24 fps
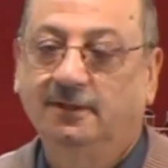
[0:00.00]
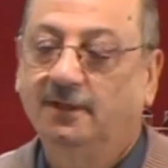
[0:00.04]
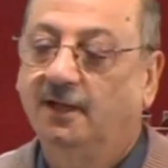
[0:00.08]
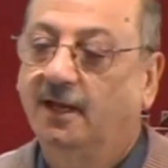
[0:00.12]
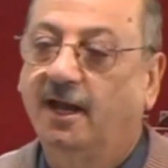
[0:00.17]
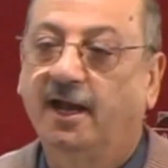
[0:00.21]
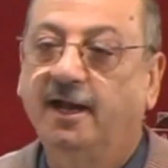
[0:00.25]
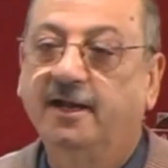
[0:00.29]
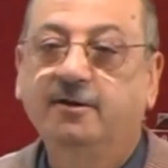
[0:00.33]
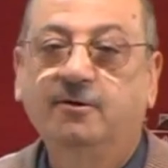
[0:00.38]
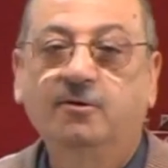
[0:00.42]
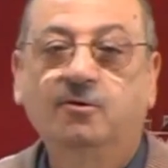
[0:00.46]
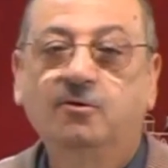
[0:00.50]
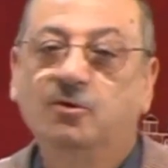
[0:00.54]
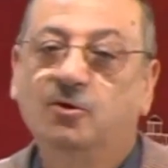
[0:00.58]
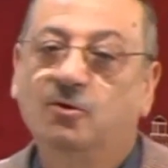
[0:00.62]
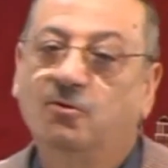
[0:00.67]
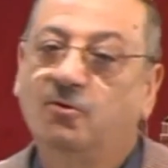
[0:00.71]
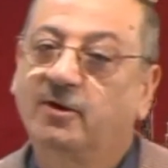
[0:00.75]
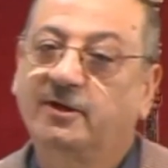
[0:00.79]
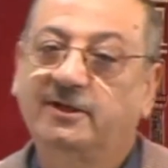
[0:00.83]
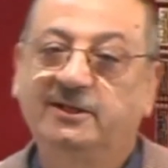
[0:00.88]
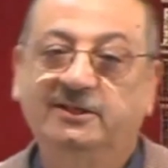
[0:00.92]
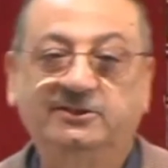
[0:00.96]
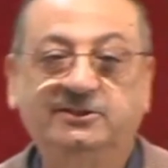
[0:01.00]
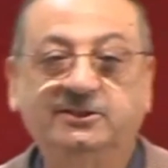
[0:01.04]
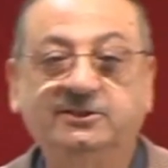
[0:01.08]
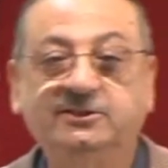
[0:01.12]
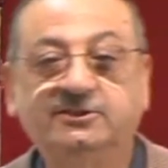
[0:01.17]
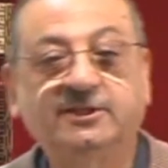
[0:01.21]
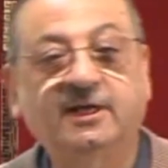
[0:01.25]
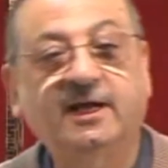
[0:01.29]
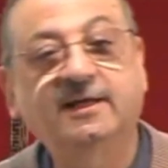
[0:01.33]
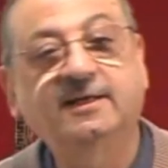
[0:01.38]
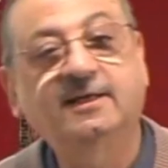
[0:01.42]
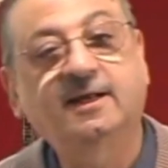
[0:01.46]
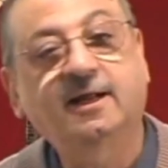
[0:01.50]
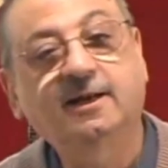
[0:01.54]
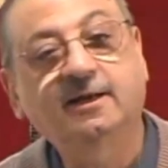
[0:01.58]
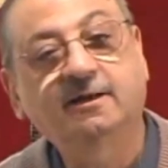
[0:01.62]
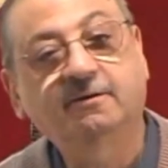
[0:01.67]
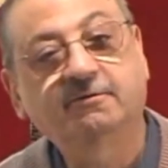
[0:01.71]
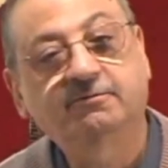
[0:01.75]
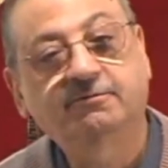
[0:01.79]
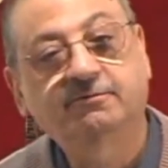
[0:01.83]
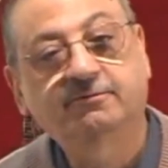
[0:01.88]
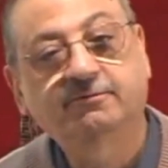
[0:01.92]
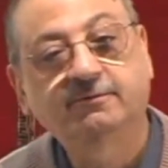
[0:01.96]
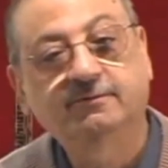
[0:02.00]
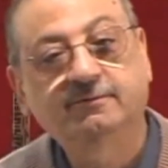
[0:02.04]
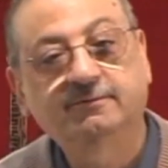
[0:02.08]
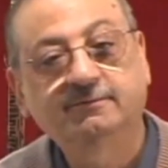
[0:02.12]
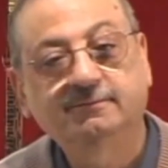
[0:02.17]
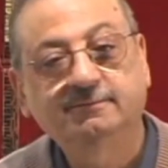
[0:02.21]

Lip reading: I don't know what is inside alif.